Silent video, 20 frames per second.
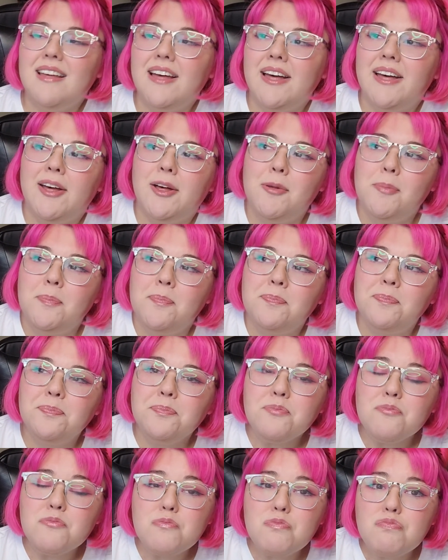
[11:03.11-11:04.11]

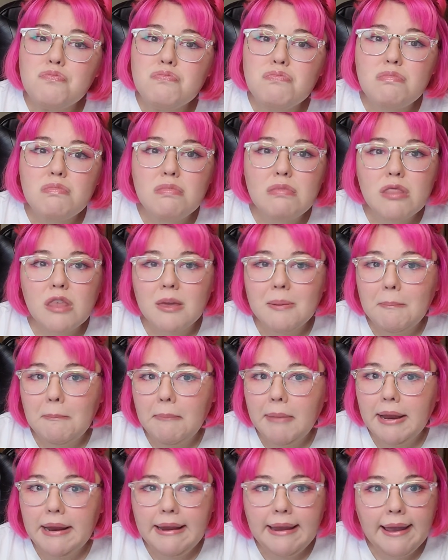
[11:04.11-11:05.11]

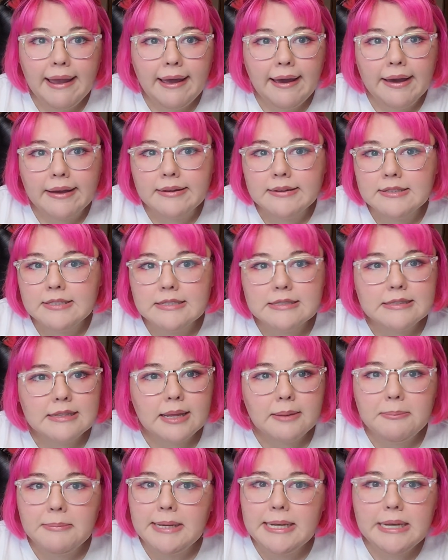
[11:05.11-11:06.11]
But yeah, just
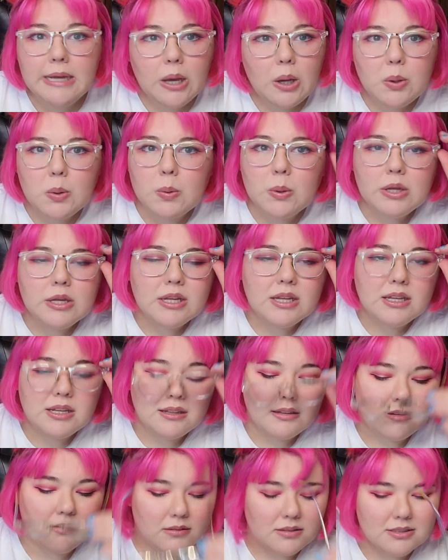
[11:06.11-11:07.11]
let me know.
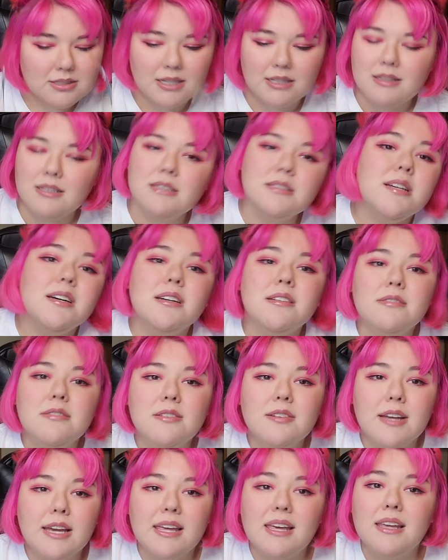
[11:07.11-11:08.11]
I'm gonna take these
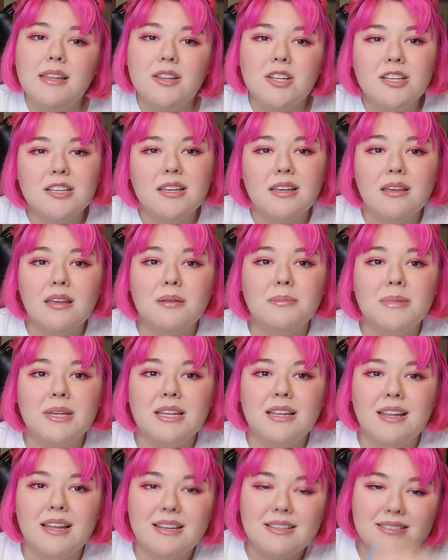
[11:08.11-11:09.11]
off. I hate looking at my
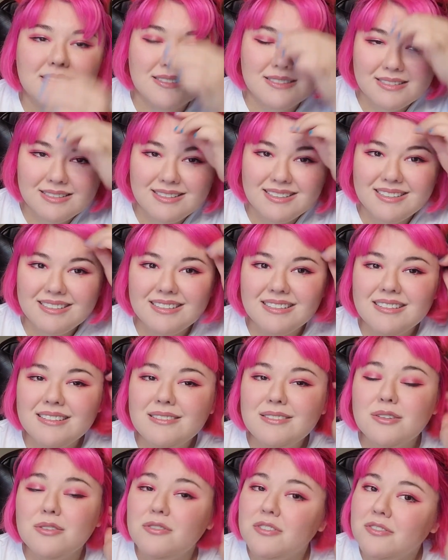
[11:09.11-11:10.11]
glasses in the
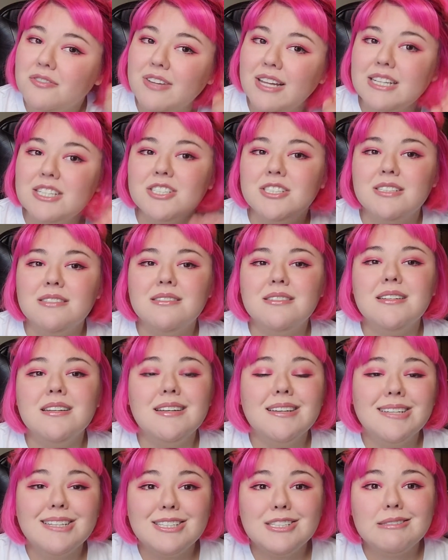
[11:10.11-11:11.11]
reflection.
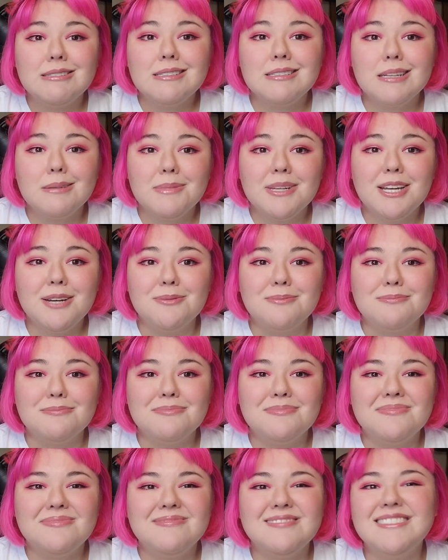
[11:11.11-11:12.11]
Just let me know.
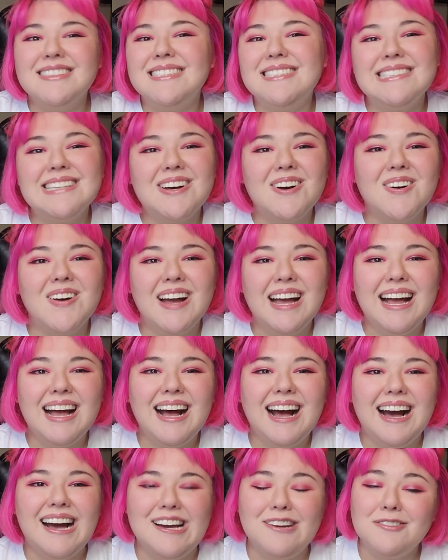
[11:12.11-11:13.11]
So
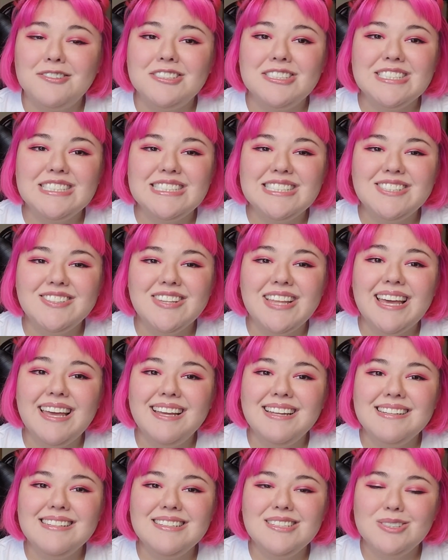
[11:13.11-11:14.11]
I will see you
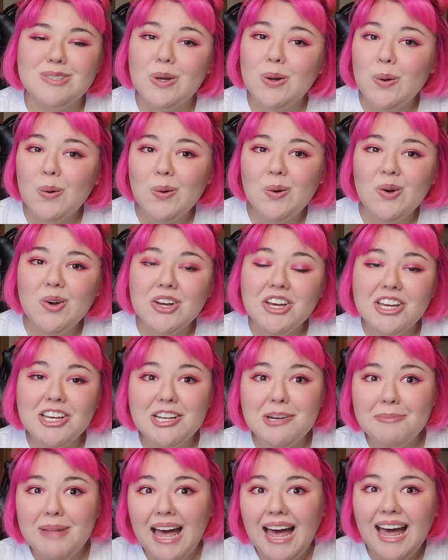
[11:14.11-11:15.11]
then. So
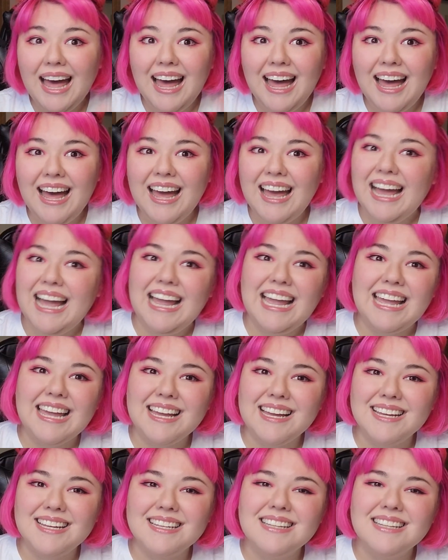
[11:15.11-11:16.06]
goodbye.